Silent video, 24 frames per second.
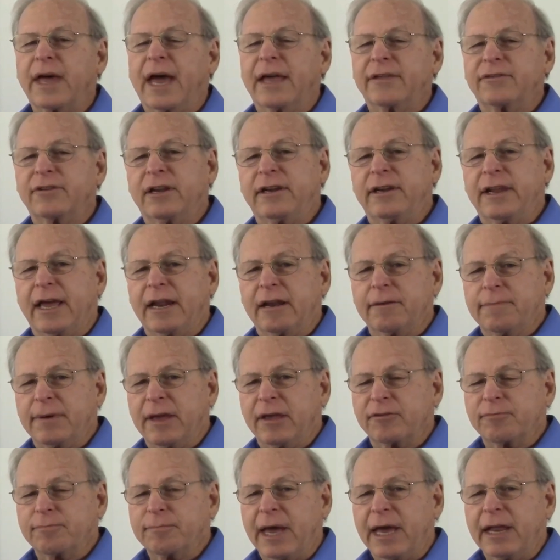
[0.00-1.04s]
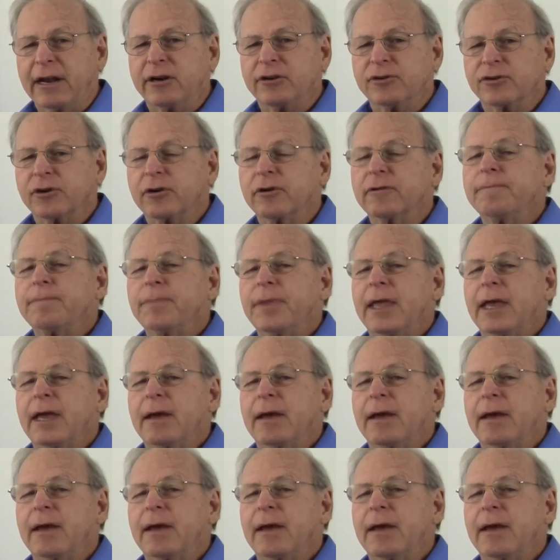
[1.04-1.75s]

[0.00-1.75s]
as a database manager,